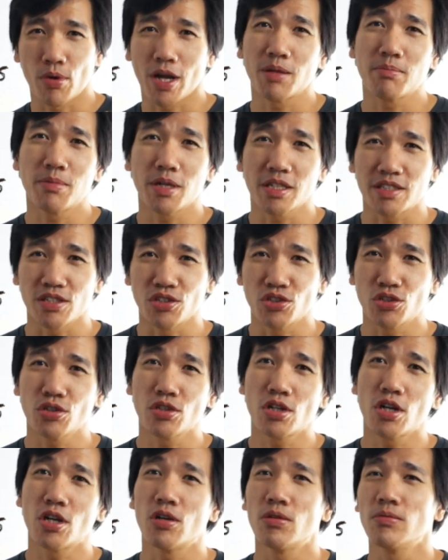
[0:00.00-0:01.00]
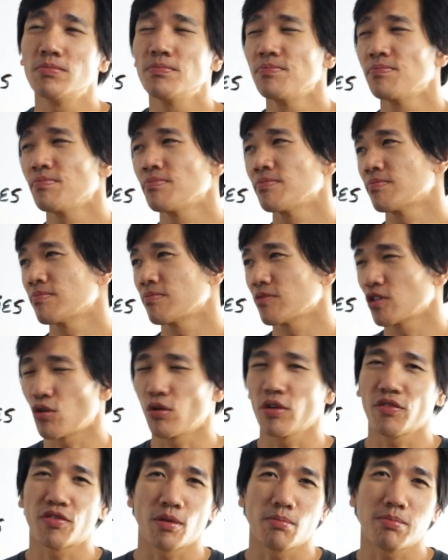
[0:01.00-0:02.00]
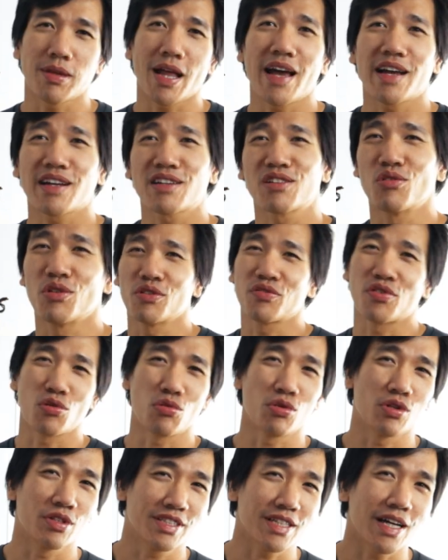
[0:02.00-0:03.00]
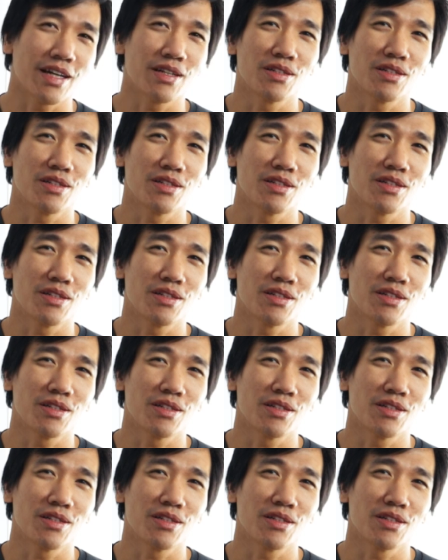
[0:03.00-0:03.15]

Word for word: brown belt in judo, going for the black, going for a world